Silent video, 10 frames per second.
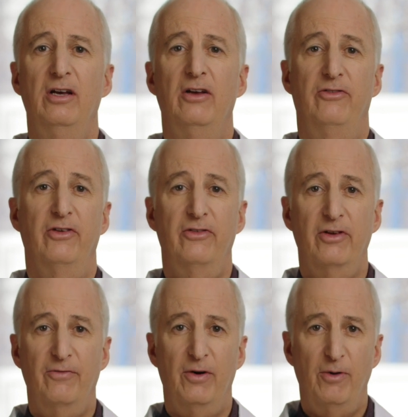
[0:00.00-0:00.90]

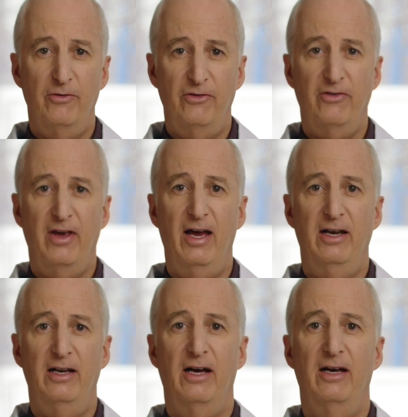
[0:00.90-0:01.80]
Cystic Fibrosis
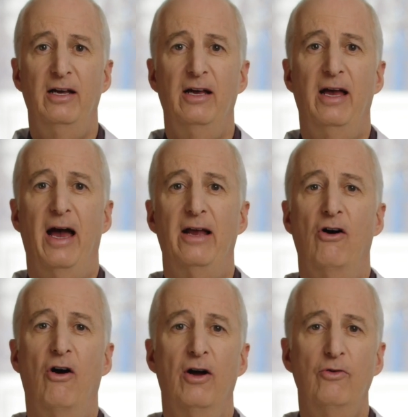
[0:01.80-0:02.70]
Canada, and
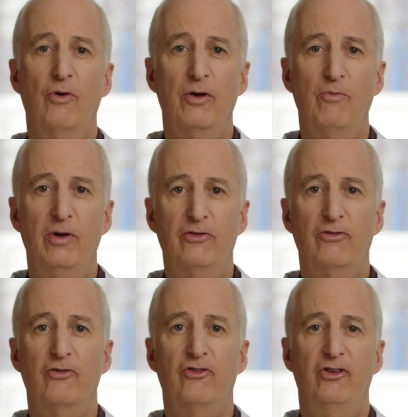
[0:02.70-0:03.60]
ongoing
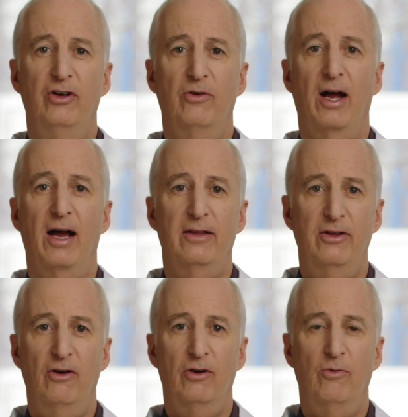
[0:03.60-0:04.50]
research here at
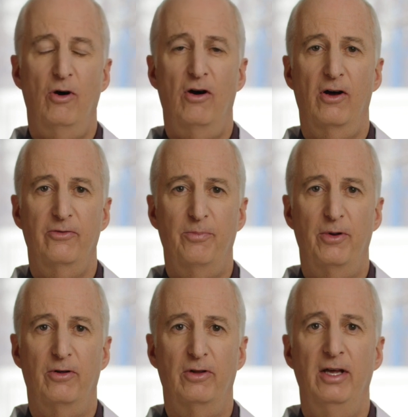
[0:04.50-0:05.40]
the Ottawa
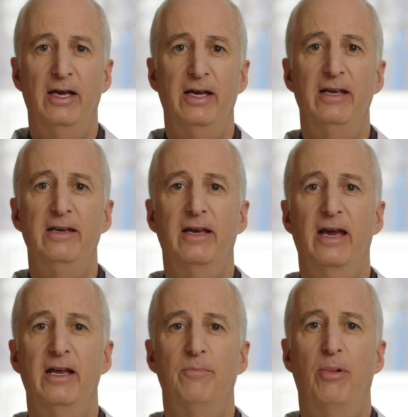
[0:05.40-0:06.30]
Hospital
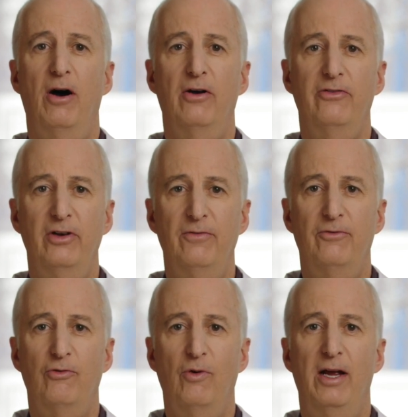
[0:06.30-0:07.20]
indicate a positive
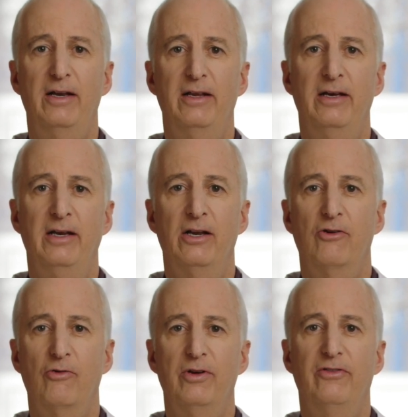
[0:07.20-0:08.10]
trend in
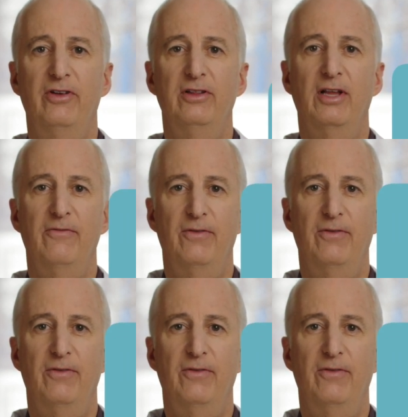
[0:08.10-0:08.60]
increasing life